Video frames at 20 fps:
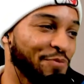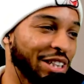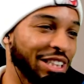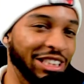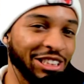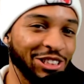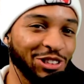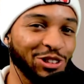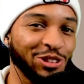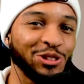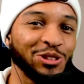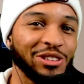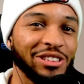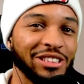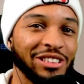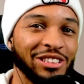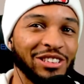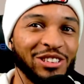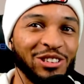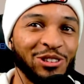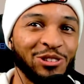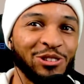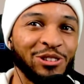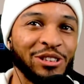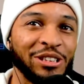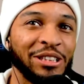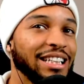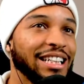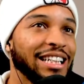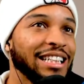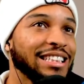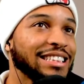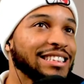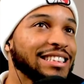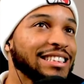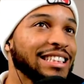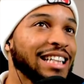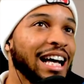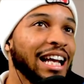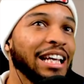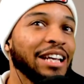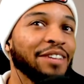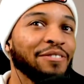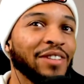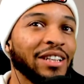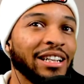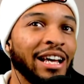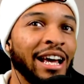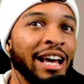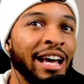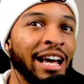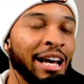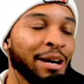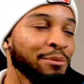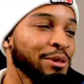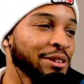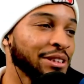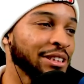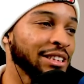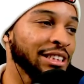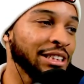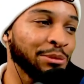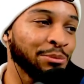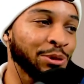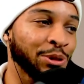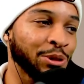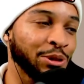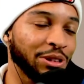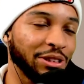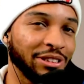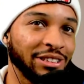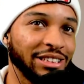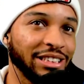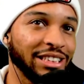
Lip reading: They're introducing the story and it's not even Hamon anymore.